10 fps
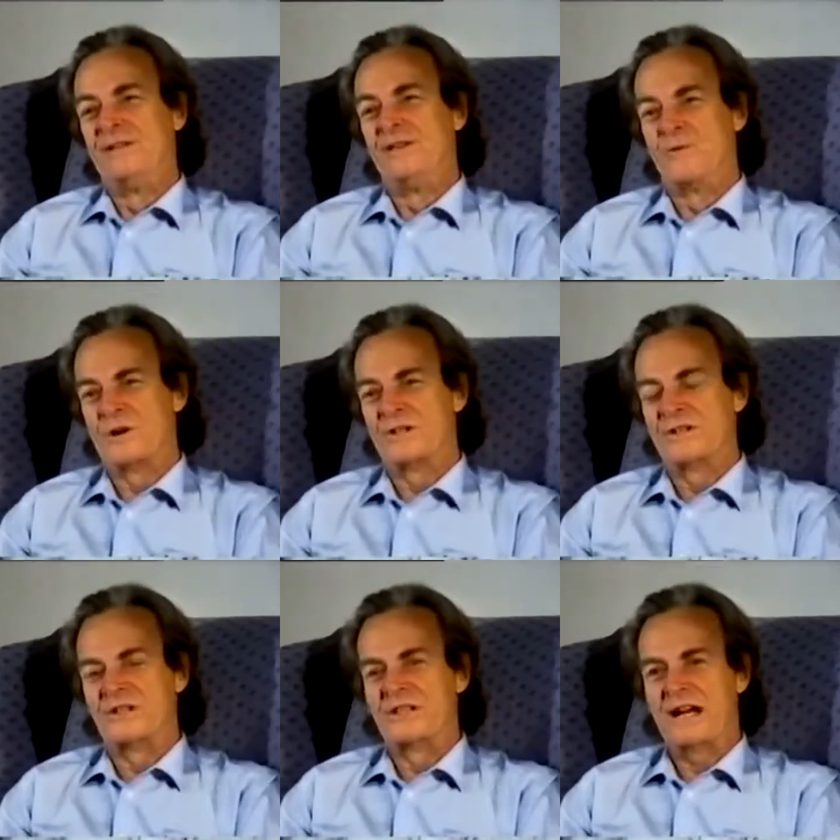The world
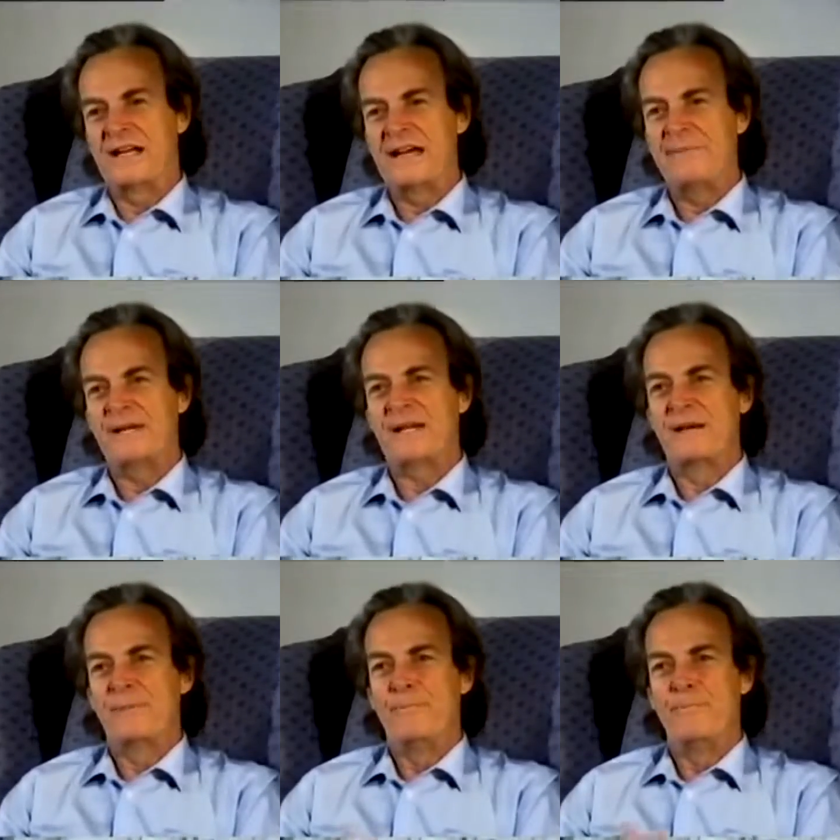is a dynamic
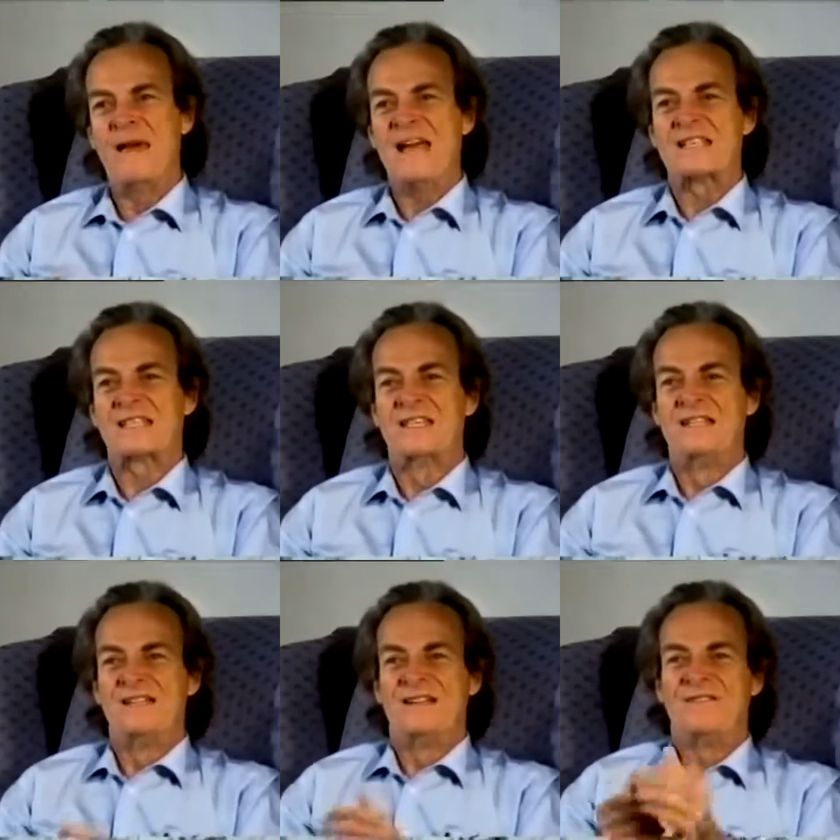mess
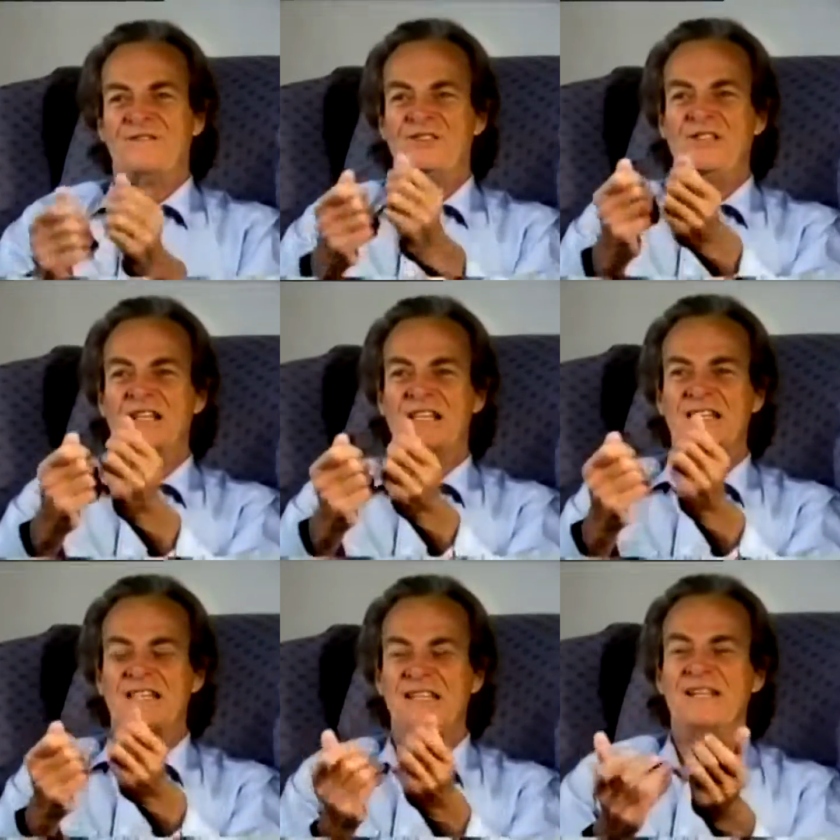of
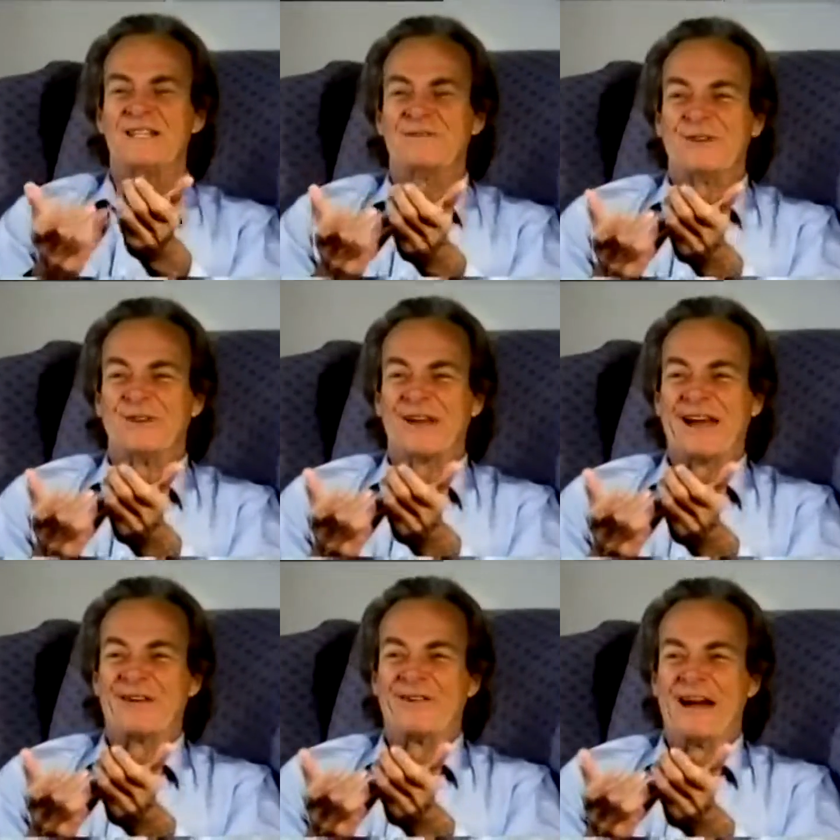jiggling things if you look
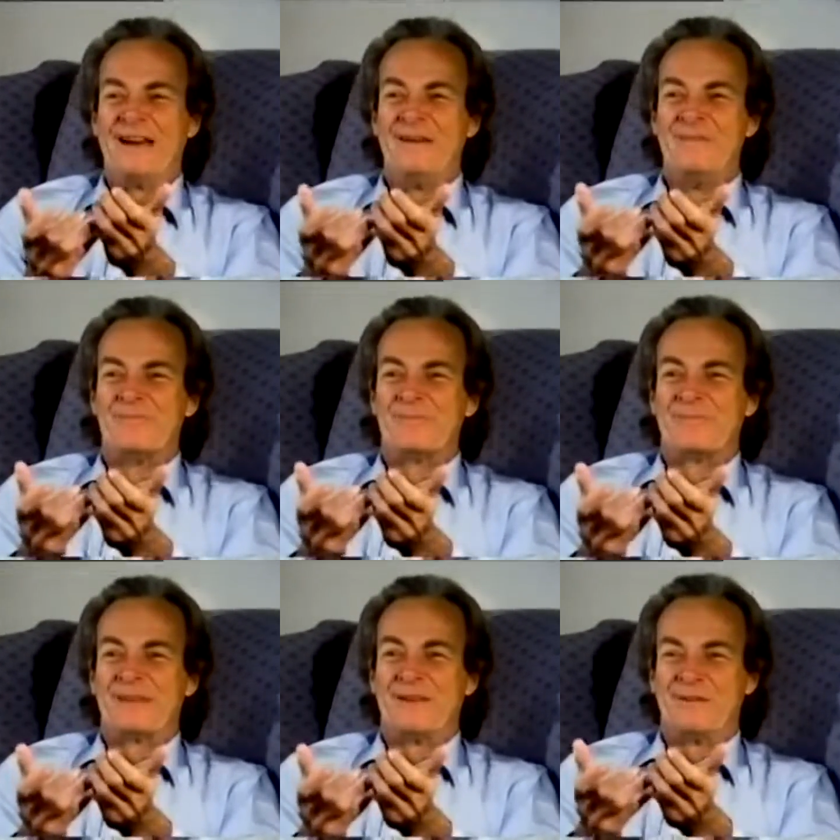at it right.
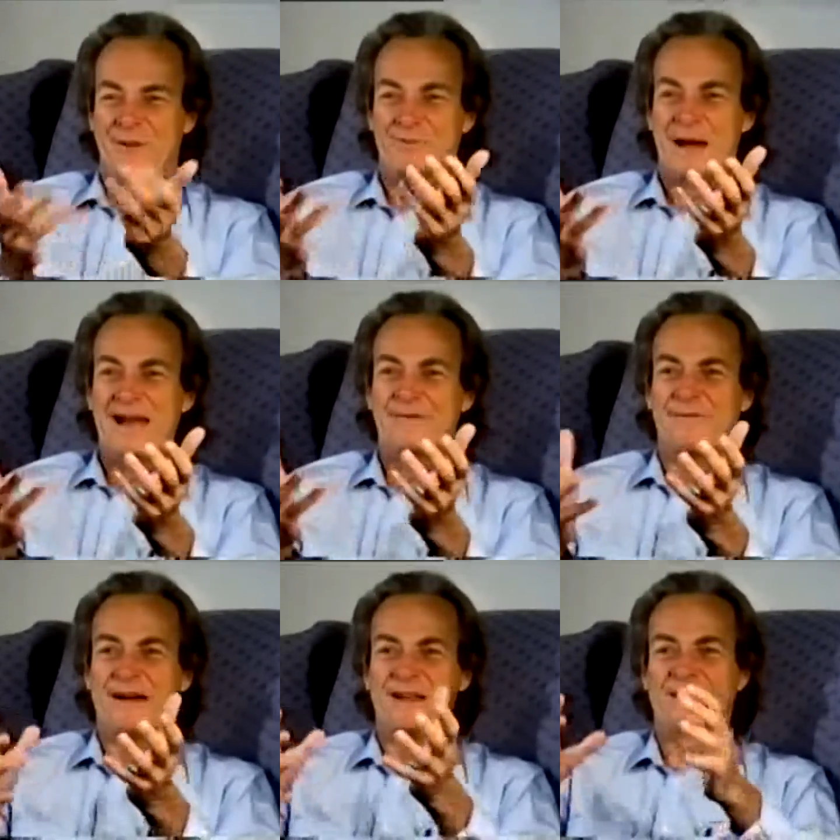And if you
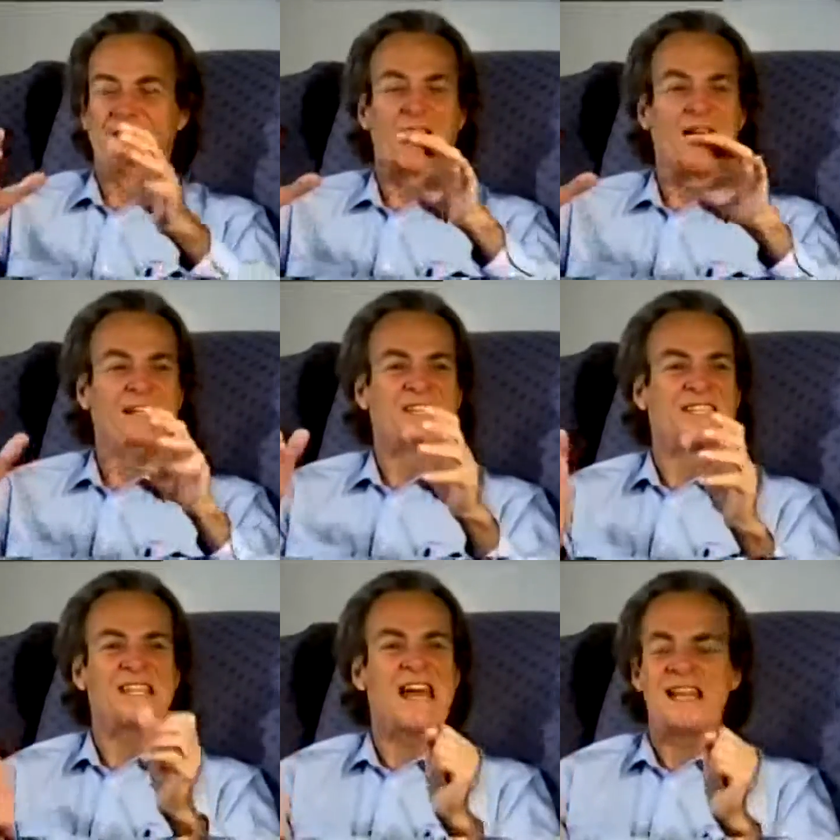magnify it, you can hardly
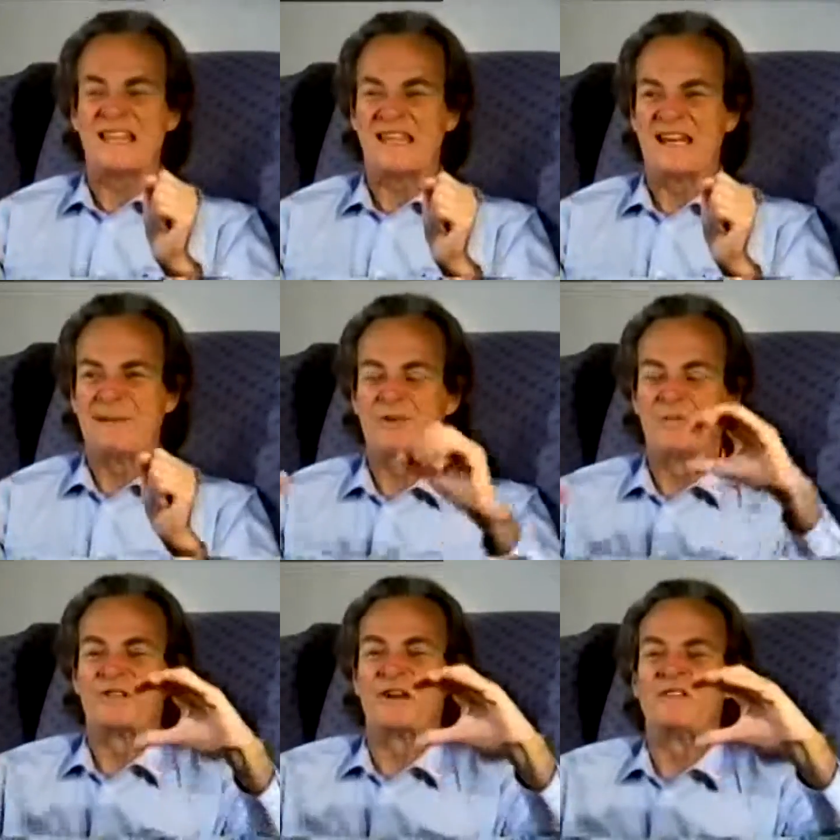see anything anymore
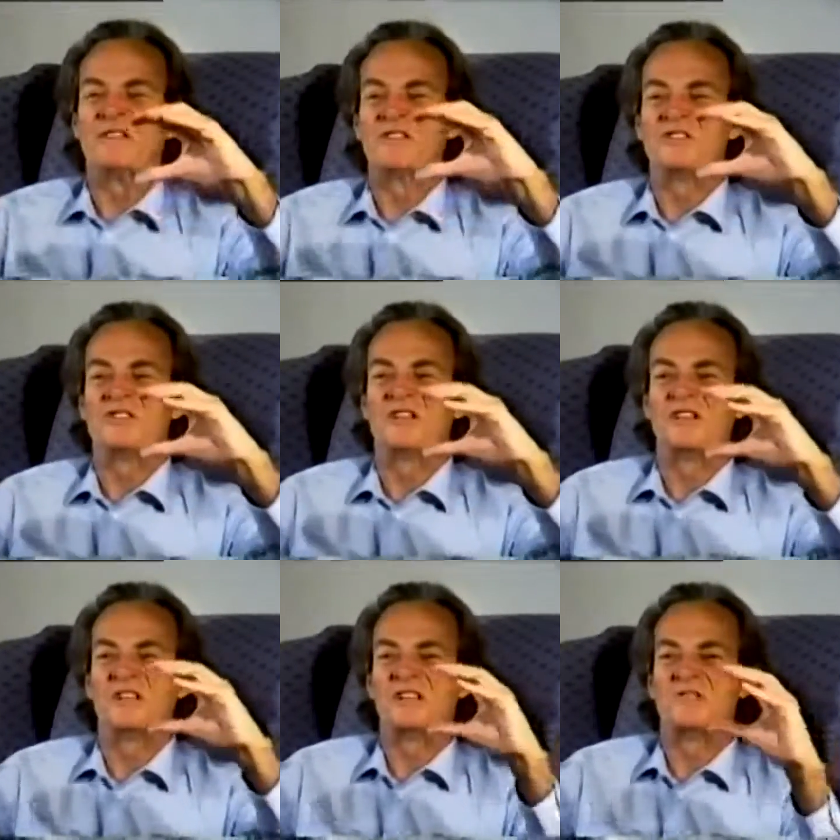because everything's
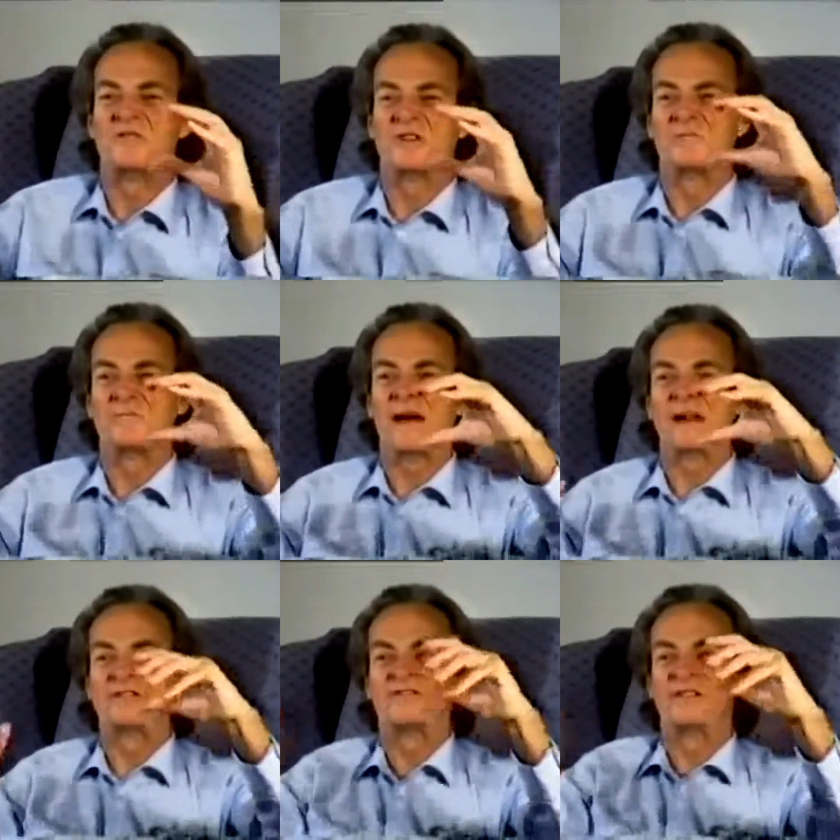jiggling and they're all in
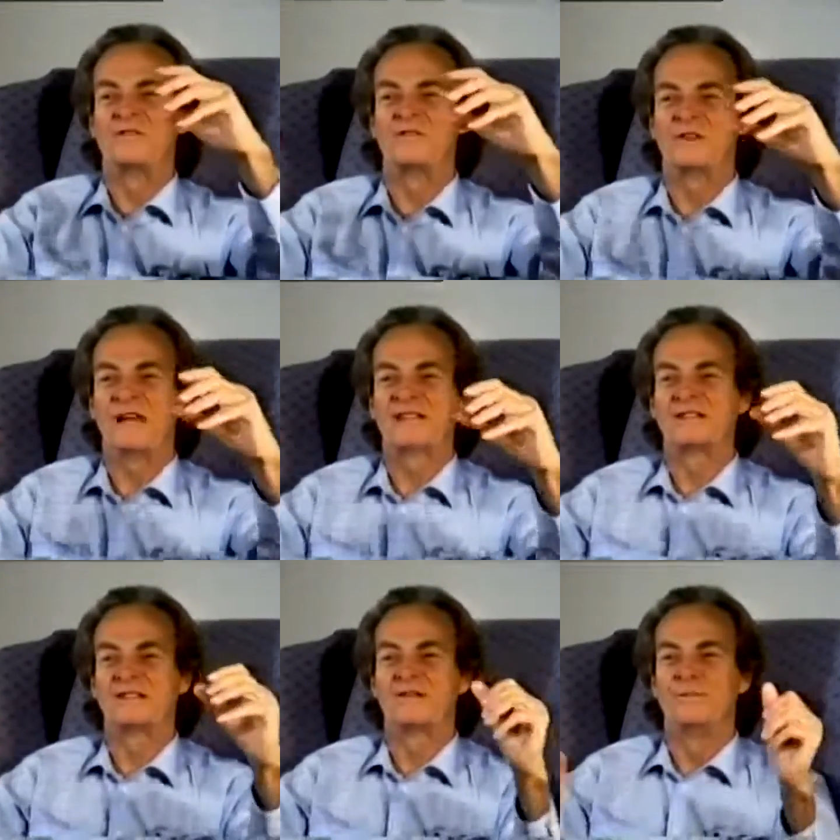patterns and they're all lots
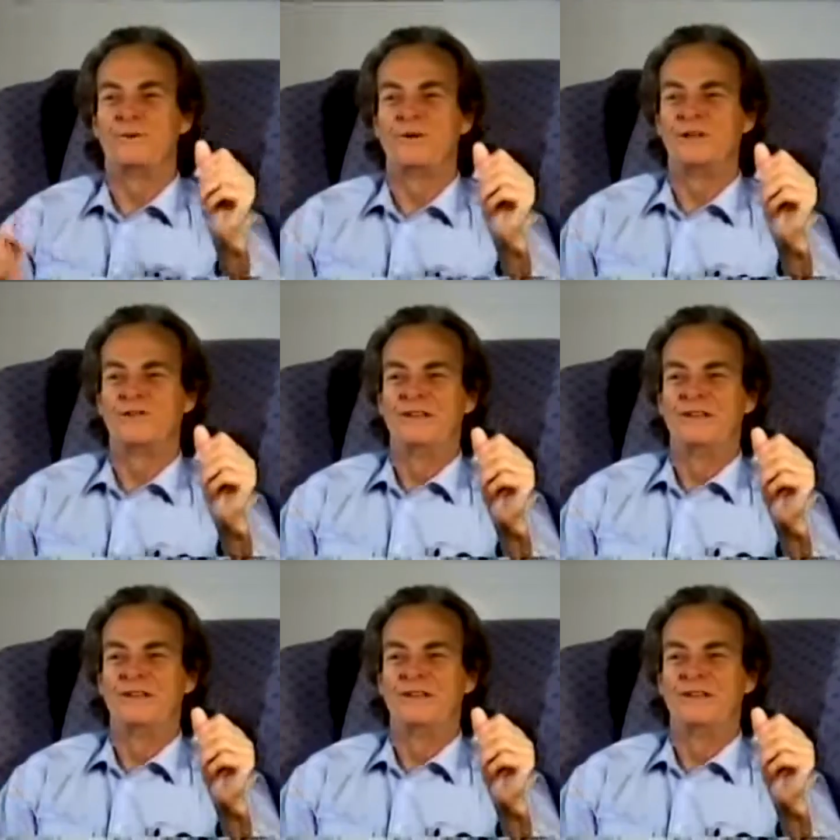of little balls.